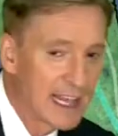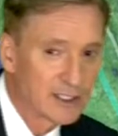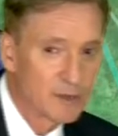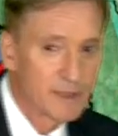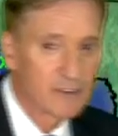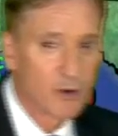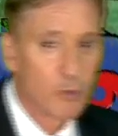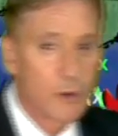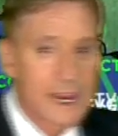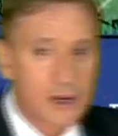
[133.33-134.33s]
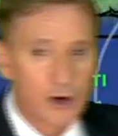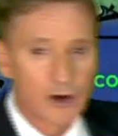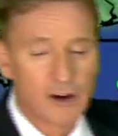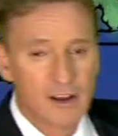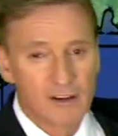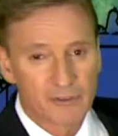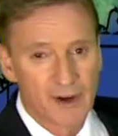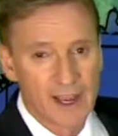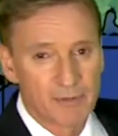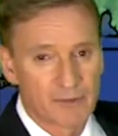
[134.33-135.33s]
a little bit of a weaker
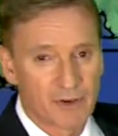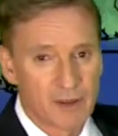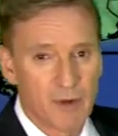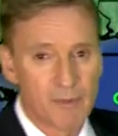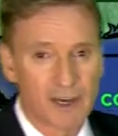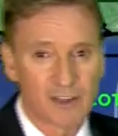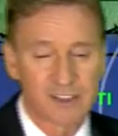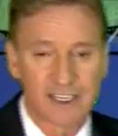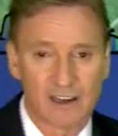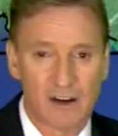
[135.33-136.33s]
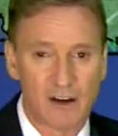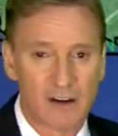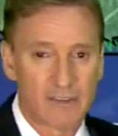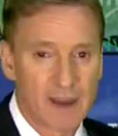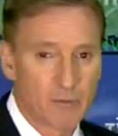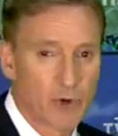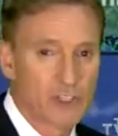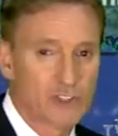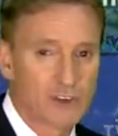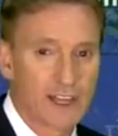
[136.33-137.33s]
Fred, but for the moment, it looks like all of that
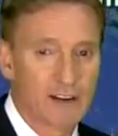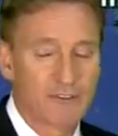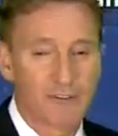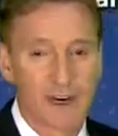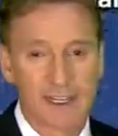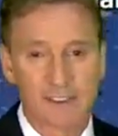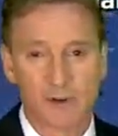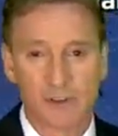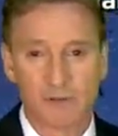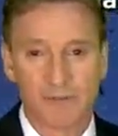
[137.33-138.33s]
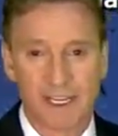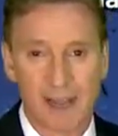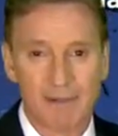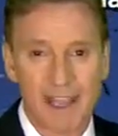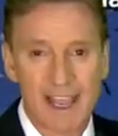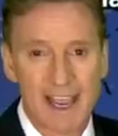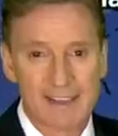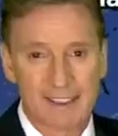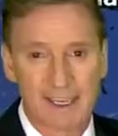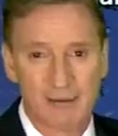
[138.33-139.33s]
moisture that Fred is going to pick up
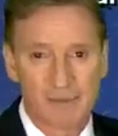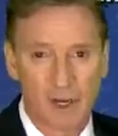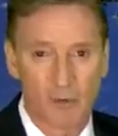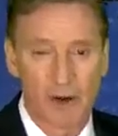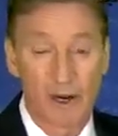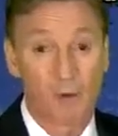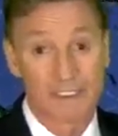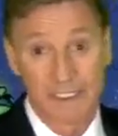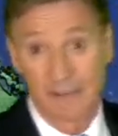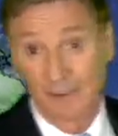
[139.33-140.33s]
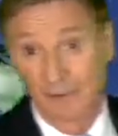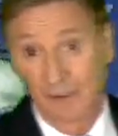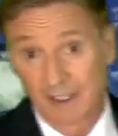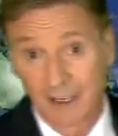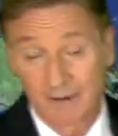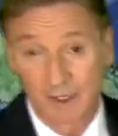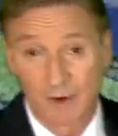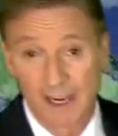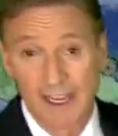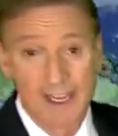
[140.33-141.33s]
as it comes our way, or what's left of Fred comes our
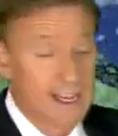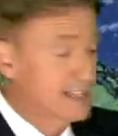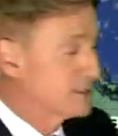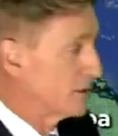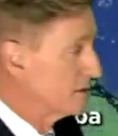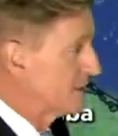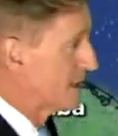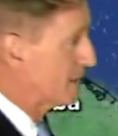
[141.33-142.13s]
way, is going to be